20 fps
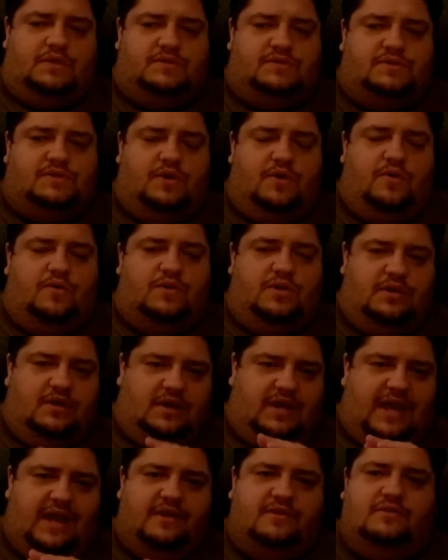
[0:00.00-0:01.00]
So
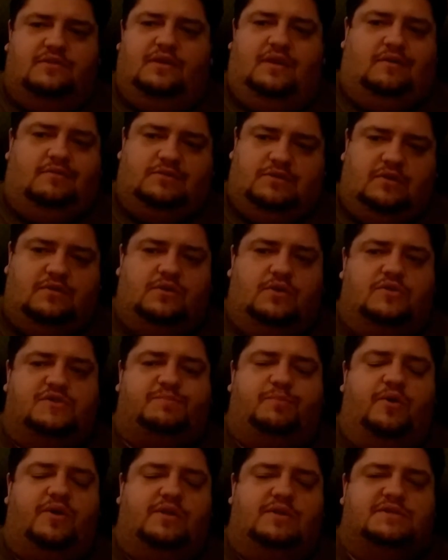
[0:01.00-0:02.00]
again, you know, no
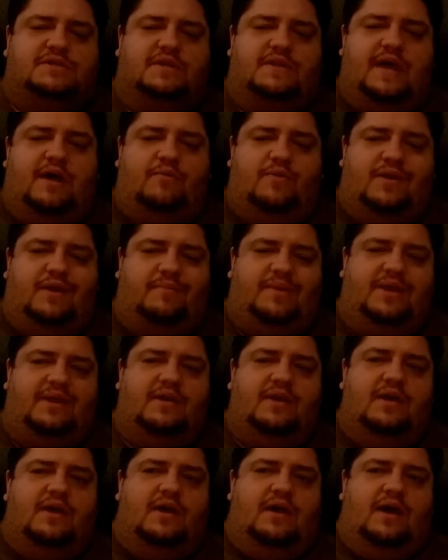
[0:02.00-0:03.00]
spoilers on that one. I mean,
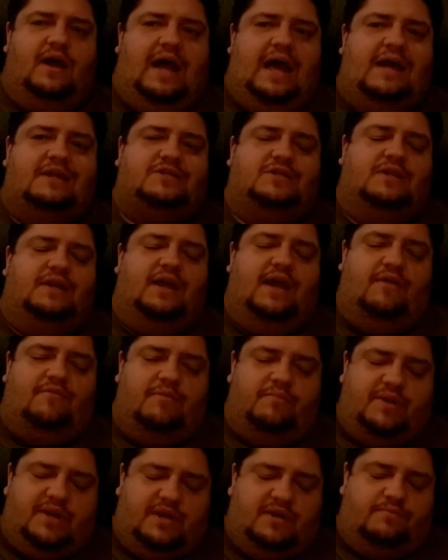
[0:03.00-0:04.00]
actually,
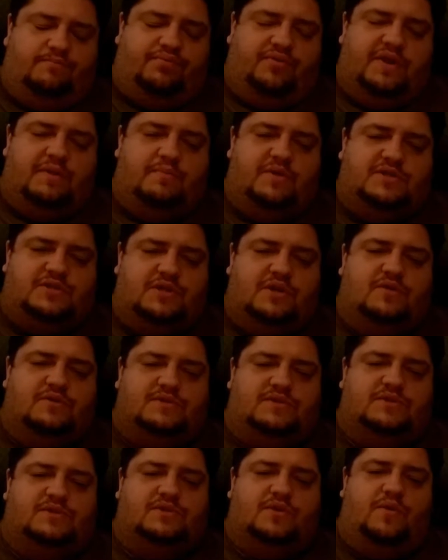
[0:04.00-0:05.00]
everybody pretty much
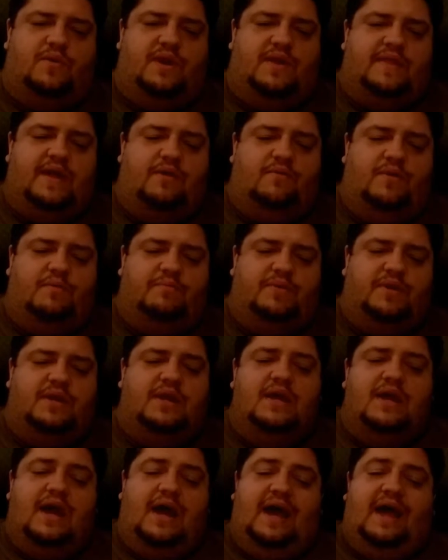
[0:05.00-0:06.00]
knows the story on that one. But
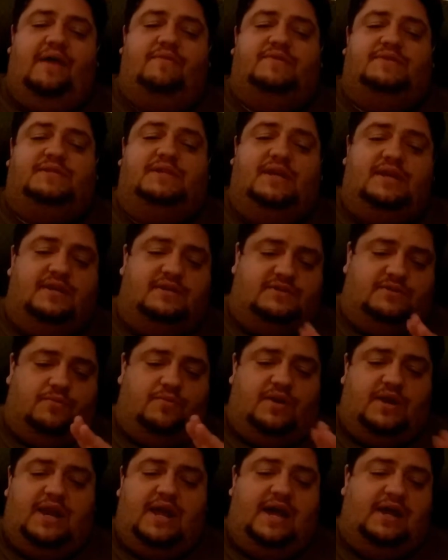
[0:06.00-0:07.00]
I haven't seen it, so
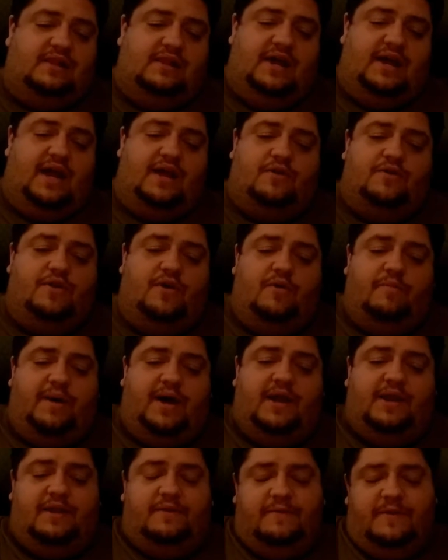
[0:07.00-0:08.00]
we're going to act like I don't know
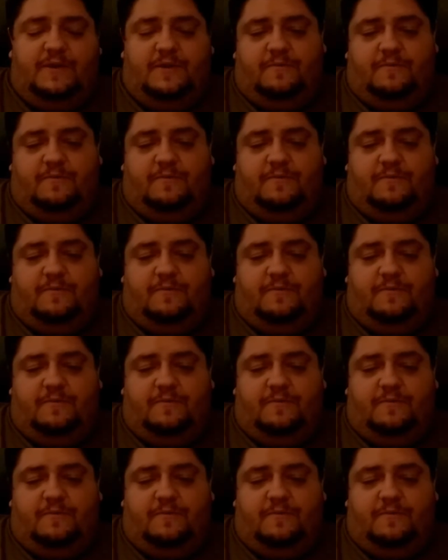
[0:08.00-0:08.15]
about it.